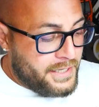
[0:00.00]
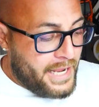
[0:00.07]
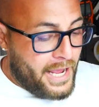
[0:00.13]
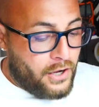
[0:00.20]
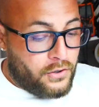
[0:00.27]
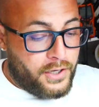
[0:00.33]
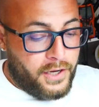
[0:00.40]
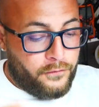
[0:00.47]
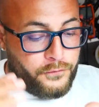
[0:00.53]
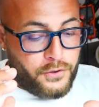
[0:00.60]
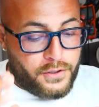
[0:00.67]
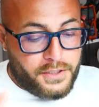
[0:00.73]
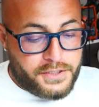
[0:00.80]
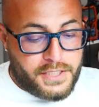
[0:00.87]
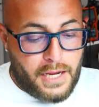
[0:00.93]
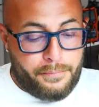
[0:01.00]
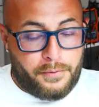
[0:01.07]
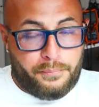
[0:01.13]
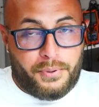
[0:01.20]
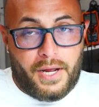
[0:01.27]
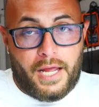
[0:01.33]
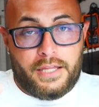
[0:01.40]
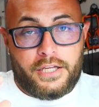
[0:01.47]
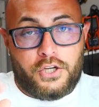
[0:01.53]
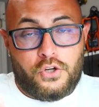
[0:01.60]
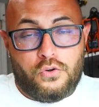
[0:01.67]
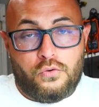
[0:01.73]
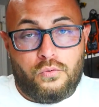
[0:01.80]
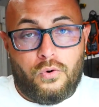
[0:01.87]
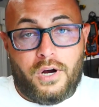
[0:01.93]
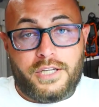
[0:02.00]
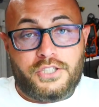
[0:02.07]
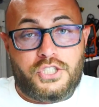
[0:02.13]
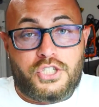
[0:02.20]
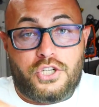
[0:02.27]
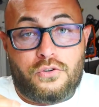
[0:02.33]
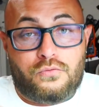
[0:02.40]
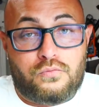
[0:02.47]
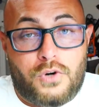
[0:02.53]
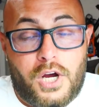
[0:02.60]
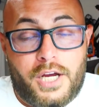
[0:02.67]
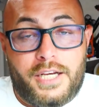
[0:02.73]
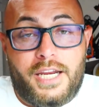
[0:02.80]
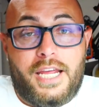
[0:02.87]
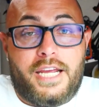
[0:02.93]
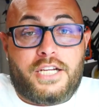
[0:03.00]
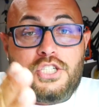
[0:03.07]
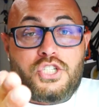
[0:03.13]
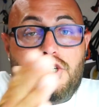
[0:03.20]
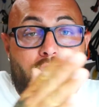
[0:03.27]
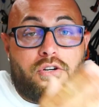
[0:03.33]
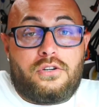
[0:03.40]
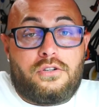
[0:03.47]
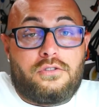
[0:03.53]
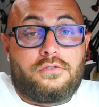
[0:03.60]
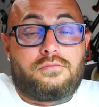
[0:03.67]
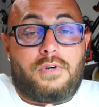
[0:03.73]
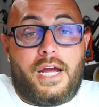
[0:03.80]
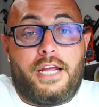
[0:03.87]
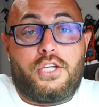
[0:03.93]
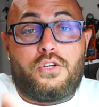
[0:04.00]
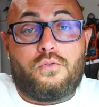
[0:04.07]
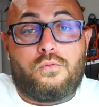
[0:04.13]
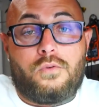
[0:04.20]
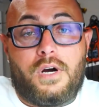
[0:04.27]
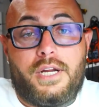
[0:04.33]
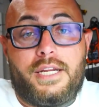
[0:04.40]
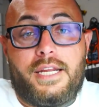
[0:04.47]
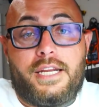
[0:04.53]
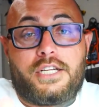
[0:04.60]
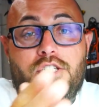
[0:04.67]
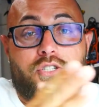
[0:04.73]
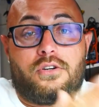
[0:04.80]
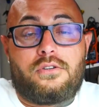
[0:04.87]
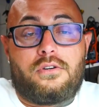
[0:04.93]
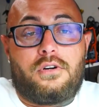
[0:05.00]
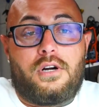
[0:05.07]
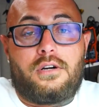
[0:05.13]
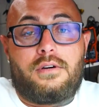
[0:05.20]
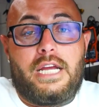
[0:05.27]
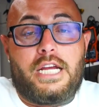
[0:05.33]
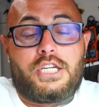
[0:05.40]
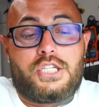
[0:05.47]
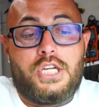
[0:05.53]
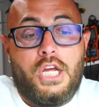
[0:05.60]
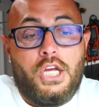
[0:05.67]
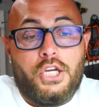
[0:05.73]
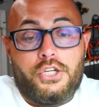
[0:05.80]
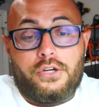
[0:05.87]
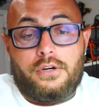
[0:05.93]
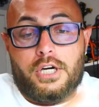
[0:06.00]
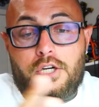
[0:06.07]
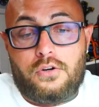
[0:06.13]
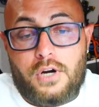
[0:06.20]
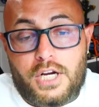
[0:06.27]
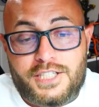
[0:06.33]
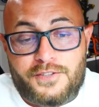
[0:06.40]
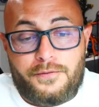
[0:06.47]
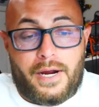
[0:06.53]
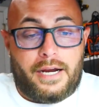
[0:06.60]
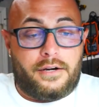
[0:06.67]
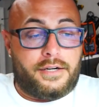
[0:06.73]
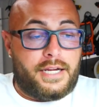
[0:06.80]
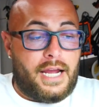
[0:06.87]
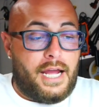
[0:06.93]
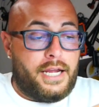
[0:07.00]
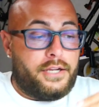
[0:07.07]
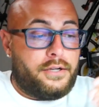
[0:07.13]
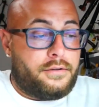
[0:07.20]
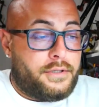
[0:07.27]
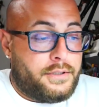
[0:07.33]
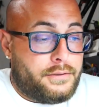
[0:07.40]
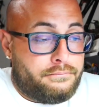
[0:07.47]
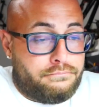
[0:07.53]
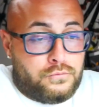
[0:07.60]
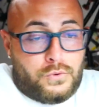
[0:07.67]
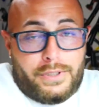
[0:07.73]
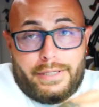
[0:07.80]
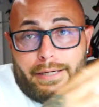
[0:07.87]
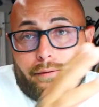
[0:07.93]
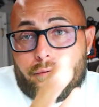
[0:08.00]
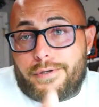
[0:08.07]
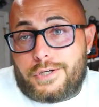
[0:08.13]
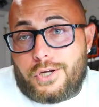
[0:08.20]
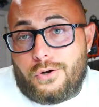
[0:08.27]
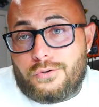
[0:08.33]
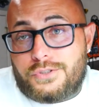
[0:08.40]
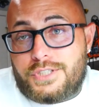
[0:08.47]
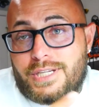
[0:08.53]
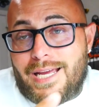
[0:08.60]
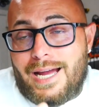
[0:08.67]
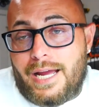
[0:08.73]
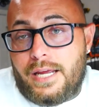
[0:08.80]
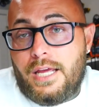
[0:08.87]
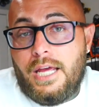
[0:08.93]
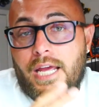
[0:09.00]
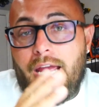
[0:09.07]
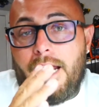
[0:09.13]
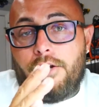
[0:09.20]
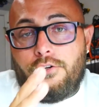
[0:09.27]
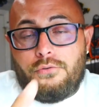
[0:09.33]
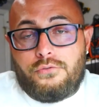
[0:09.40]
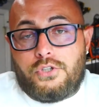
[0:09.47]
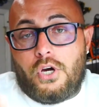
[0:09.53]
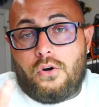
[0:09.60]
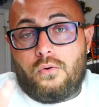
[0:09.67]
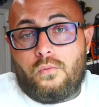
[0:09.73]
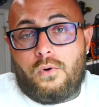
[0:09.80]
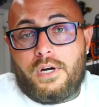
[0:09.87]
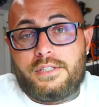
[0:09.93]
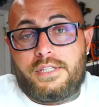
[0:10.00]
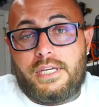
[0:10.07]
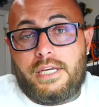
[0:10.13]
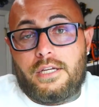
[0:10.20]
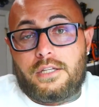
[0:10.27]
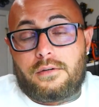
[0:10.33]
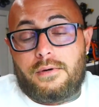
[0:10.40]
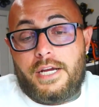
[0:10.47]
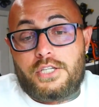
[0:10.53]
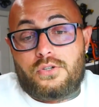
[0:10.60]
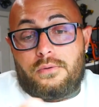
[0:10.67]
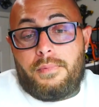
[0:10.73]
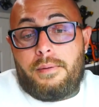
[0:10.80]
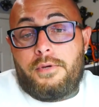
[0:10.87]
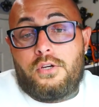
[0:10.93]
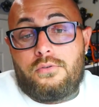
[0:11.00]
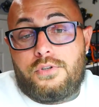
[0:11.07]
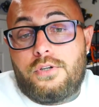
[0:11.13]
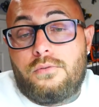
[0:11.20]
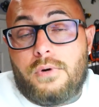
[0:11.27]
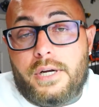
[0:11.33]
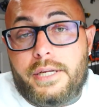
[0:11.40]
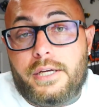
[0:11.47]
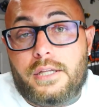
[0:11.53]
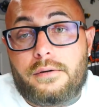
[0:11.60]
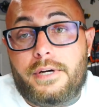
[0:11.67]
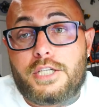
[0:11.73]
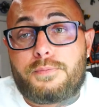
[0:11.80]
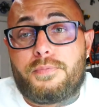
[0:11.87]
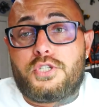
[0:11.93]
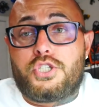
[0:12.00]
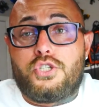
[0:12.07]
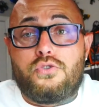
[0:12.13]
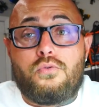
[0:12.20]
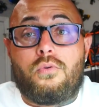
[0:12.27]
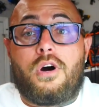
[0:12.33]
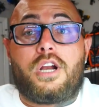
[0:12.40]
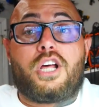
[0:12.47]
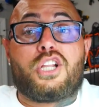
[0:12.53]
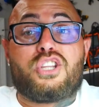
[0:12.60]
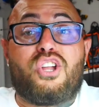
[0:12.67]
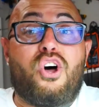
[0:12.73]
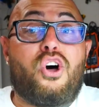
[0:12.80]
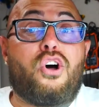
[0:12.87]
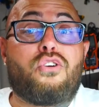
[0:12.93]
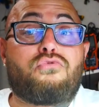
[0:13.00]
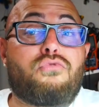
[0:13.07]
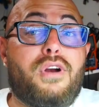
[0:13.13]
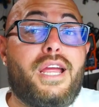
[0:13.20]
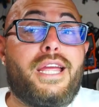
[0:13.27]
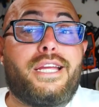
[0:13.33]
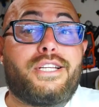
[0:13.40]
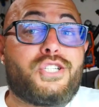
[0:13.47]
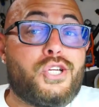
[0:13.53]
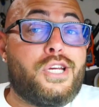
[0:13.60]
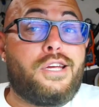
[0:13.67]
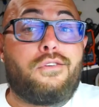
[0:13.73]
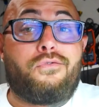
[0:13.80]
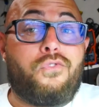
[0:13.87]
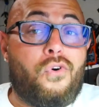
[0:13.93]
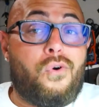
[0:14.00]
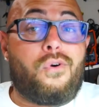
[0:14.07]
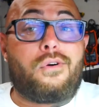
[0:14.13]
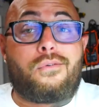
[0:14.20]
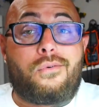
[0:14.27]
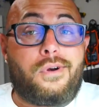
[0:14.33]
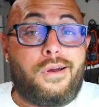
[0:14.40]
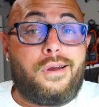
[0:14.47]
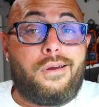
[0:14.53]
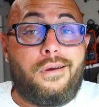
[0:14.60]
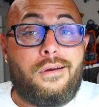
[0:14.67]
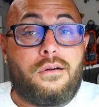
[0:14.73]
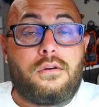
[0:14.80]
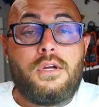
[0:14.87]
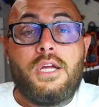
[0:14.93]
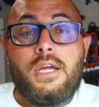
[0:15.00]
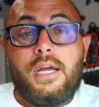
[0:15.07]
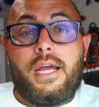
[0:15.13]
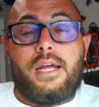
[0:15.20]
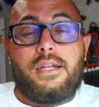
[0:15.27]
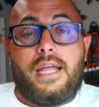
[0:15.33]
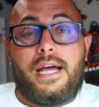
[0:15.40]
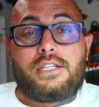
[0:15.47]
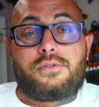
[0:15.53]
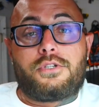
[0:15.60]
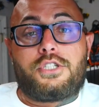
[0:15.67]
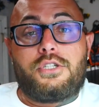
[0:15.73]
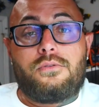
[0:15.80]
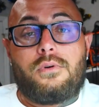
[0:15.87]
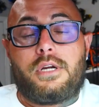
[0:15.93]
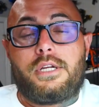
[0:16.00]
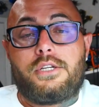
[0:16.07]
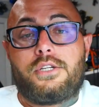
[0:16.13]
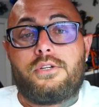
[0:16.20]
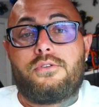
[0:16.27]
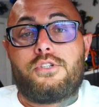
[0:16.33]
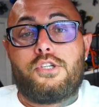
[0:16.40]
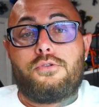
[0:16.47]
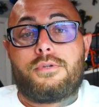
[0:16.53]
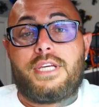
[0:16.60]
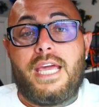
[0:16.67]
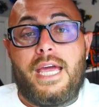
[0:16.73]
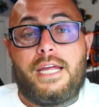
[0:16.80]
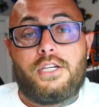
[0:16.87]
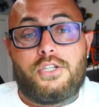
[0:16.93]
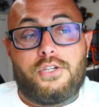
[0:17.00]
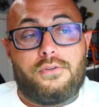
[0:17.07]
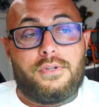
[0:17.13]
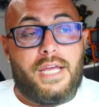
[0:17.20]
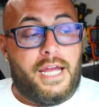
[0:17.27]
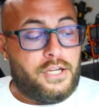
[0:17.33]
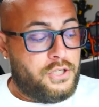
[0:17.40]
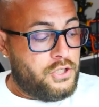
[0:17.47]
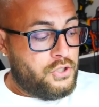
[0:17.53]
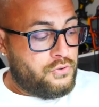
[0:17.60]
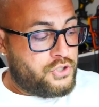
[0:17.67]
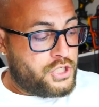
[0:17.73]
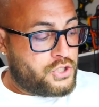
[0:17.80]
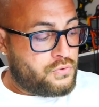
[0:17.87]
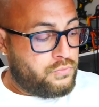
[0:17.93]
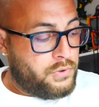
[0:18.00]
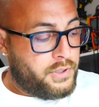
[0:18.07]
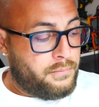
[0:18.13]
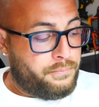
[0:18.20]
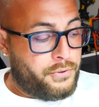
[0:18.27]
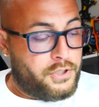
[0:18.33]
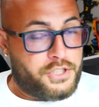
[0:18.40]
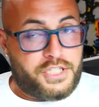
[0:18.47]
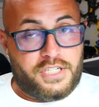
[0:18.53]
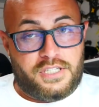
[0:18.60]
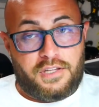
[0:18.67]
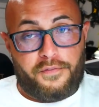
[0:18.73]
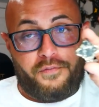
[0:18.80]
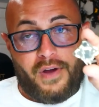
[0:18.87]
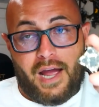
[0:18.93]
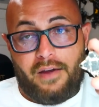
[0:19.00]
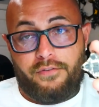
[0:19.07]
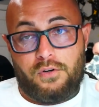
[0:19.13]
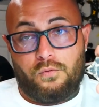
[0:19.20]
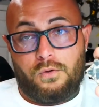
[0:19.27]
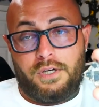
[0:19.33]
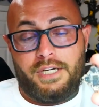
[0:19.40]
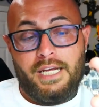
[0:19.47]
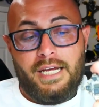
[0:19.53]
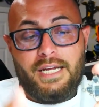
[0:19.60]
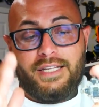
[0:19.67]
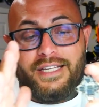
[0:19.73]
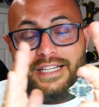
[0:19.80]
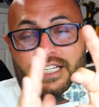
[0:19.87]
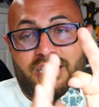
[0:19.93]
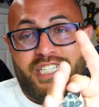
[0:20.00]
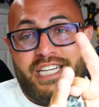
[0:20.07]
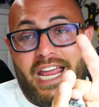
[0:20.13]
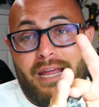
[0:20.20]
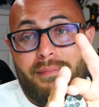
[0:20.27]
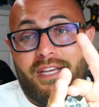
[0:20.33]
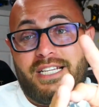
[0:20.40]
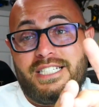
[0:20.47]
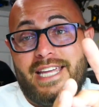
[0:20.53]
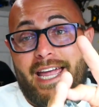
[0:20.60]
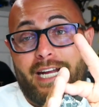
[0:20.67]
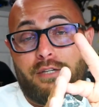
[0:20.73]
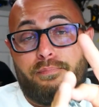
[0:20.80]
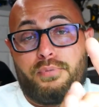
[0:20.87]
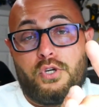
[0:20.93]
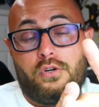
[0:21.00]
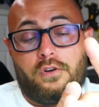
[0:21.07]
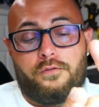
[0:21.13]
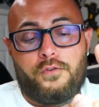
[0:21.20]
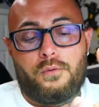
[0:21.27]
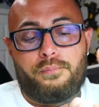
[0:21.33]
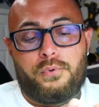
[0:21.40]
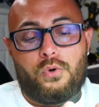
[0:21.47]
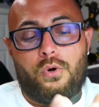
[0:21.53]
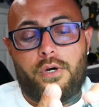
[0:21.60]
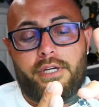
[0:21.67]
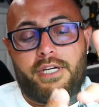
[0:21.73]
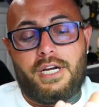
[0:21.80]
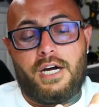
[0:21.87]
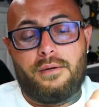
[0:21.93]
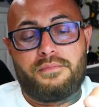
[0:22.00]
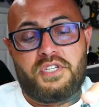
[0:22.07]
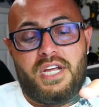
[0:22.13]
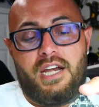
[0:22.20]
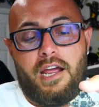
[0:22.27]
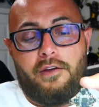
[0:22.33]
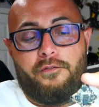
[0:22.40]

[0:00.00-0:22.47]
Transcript: Now, if you're the type of pilot who wants to run external, right? You want an external RX, you're a Crossfire guy, you're a whatever, Ghost guy, and you don't want the ELRS, or maybe you do want ELRS, but you want a long range hit for real, and that's what you want to do. You can do that. You just wouldn't purchase the 5-in-1. This same exact beautiful board comes in a